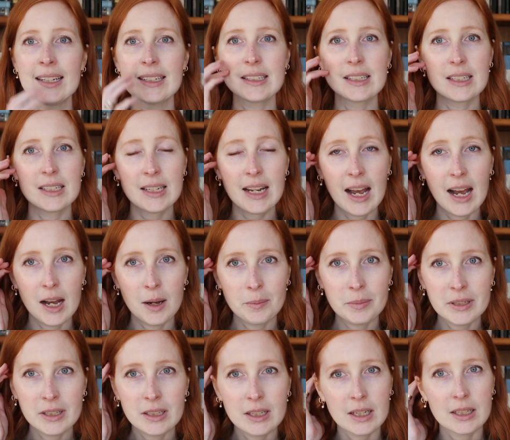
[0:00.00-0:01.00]
didn't
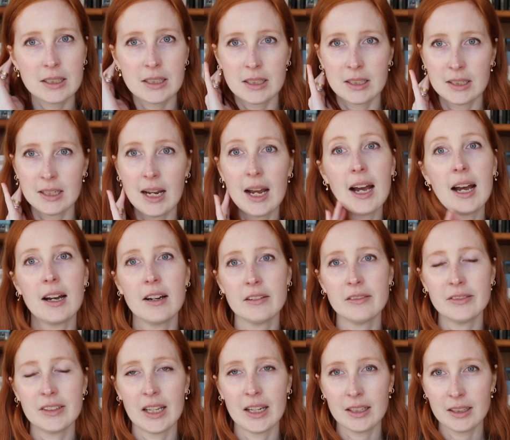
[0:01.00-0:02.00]
happen. I didn't
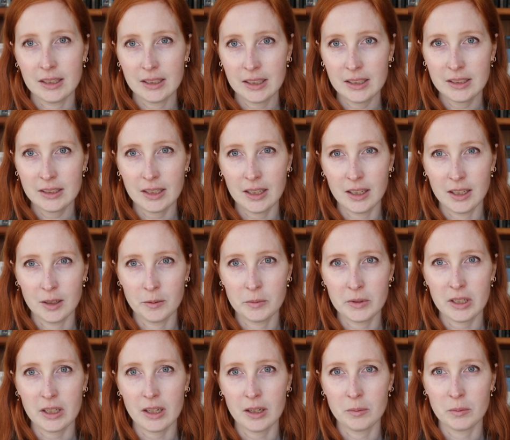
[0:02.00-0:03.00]
have that lead time
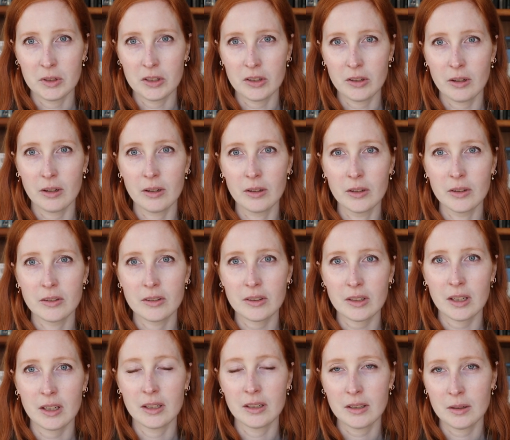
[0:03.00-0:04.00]
to get materials
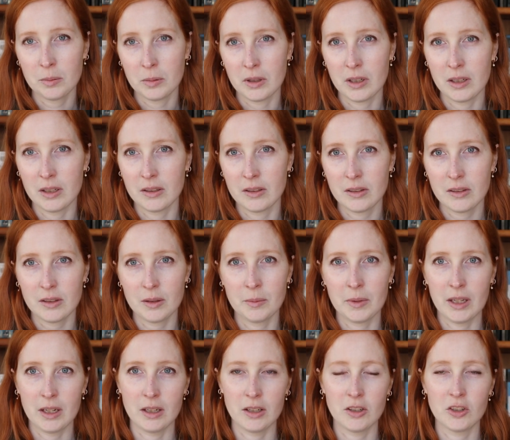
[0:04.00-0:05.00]
into place to
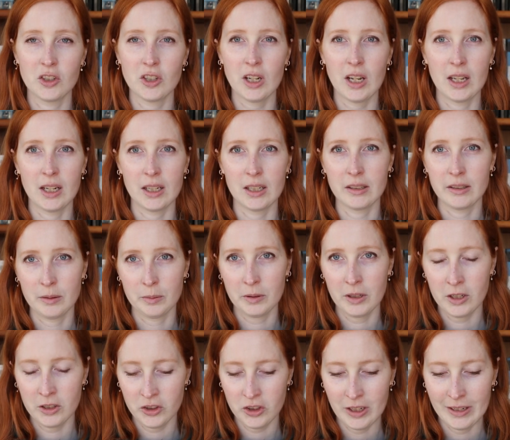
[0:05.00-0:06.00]
manage any
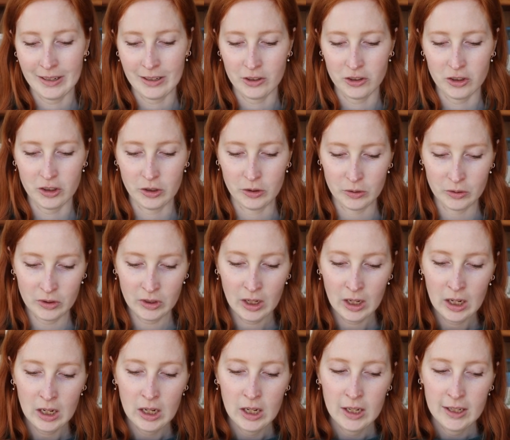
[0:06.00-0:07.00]
supply chain issues.
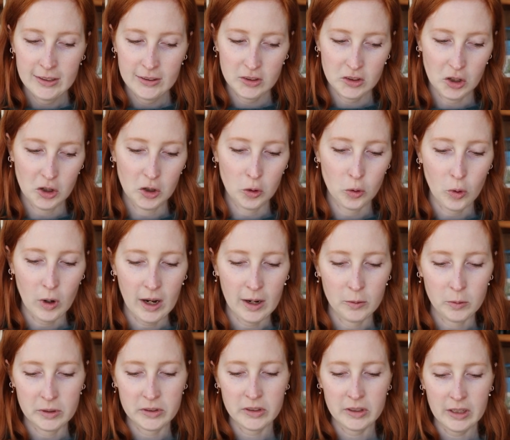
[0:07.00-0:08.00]
So I
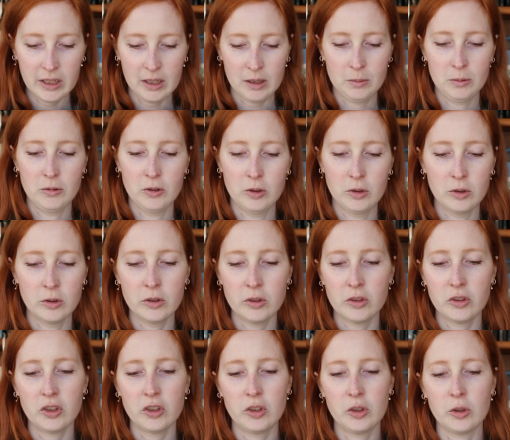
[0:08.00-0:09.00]
wasn't able
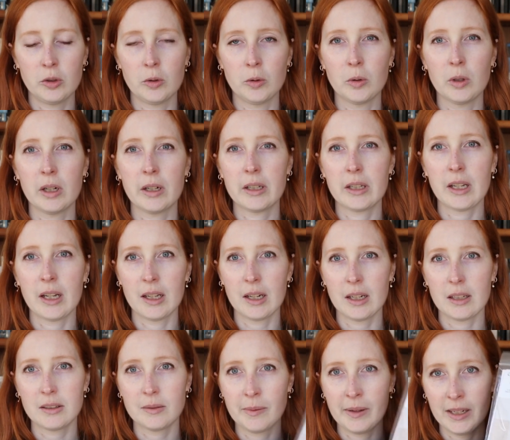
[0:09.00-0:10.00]
to get
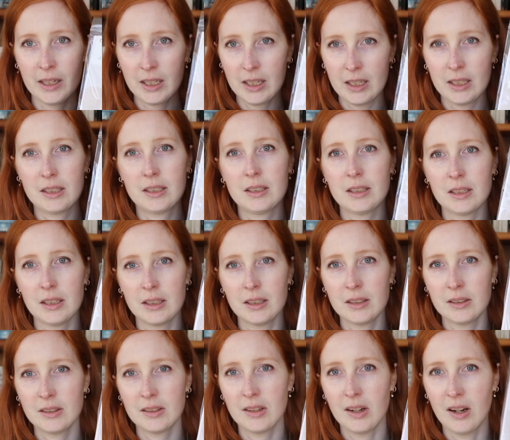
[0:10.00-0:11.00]
as many kits in
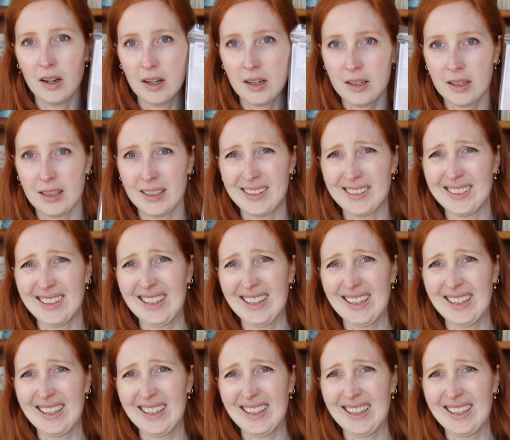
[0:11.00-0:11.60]
stock as